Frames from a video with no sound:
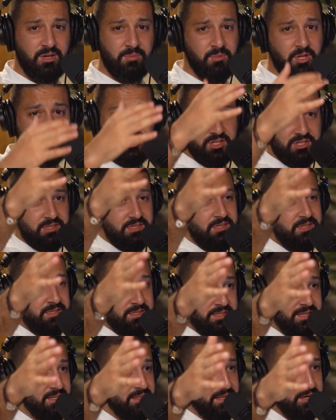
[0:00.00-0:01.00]
So I'm not
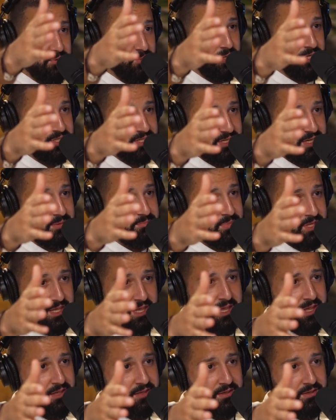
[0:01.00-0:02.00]
just sitting there watching
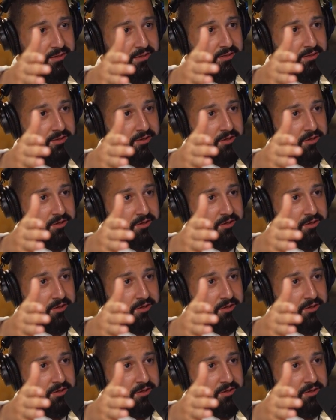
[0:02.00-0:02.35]
NBA.